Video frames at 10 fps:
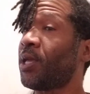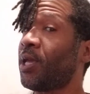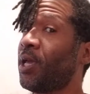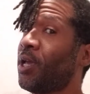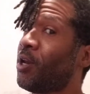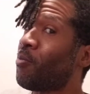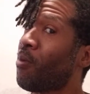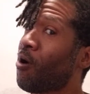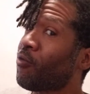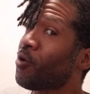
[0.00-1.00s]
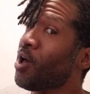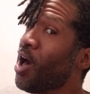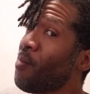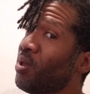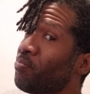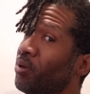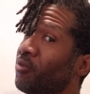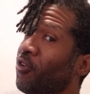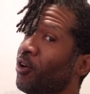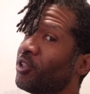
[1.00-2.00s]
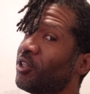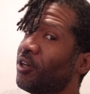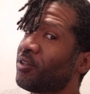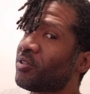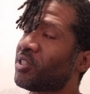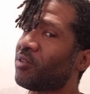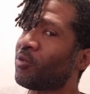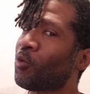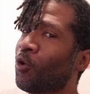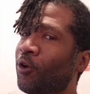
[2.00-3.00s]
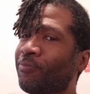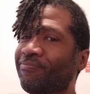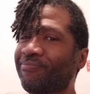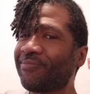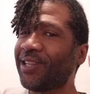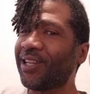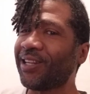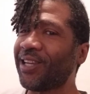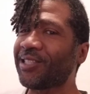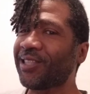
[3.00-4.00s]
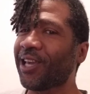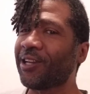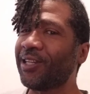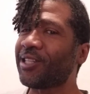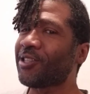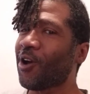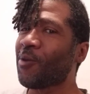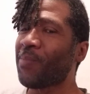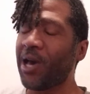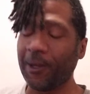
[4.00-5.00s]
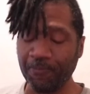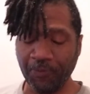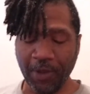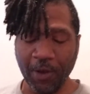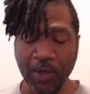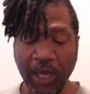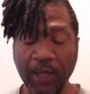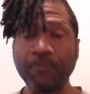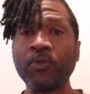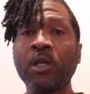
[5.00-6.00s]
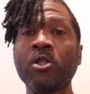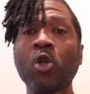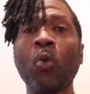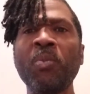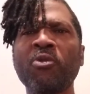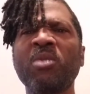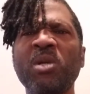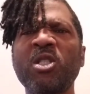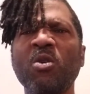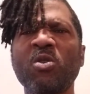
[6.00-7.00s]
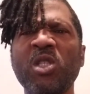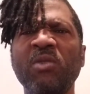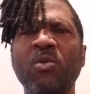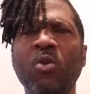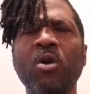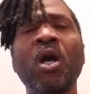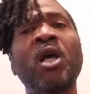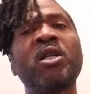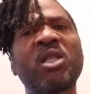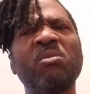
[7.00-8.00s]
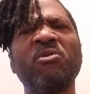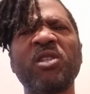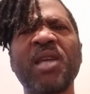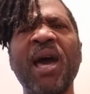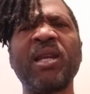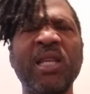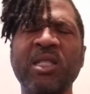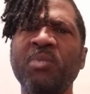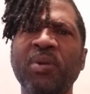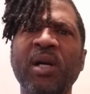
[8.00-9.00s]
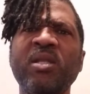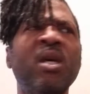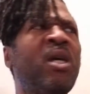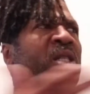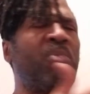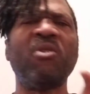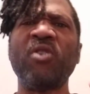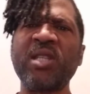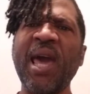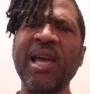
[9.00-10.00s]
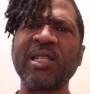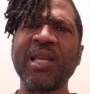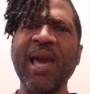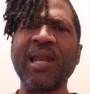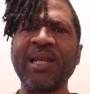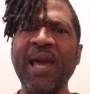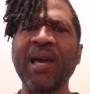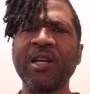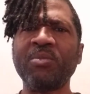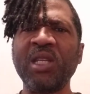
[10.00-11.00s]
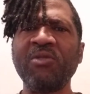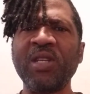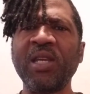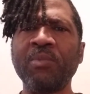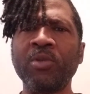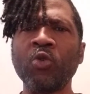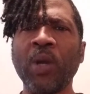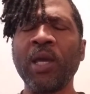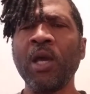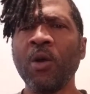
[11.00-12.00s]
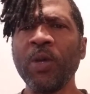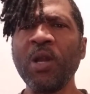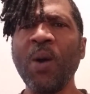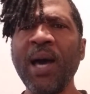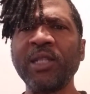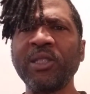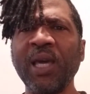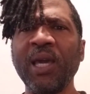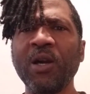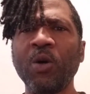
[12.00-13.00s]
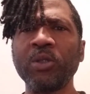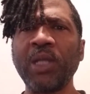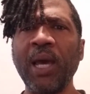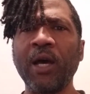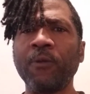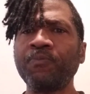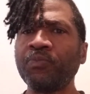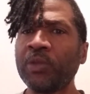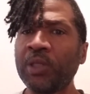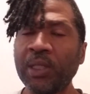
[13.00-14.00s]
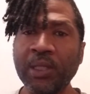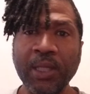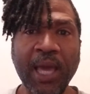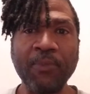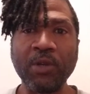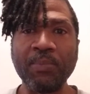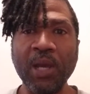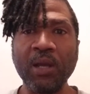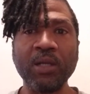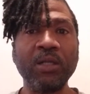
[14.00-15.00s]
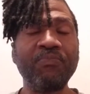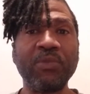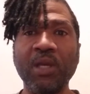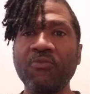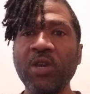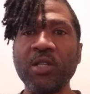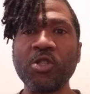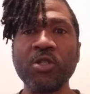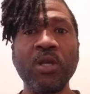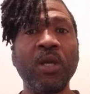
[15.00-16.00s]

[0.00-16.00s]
and the Marvel comic book version of the Civil War? Let's talk about it. Okay, so we pretty much know the Civil War. Some of us got Disney Plus. Some of us actually got the daggum DVD and Blu-ray. We know how this thing goes down. Captain America, the Avengers,